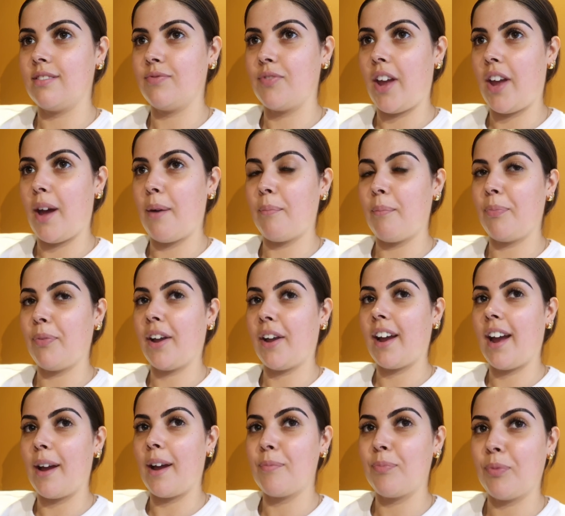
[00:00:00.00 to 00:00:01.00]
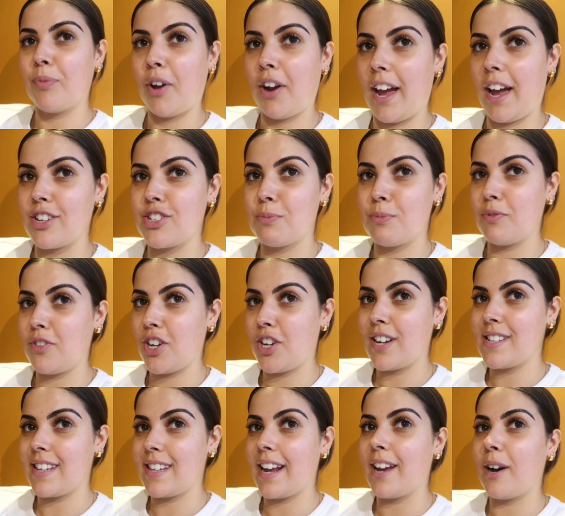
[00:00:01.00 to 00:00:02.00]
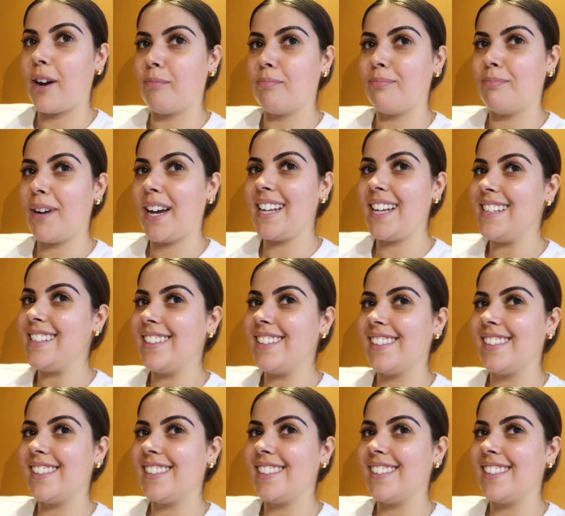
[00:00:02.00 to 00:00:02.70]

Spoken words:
Yeah, okay, I'll catch up with you guys later. Bye.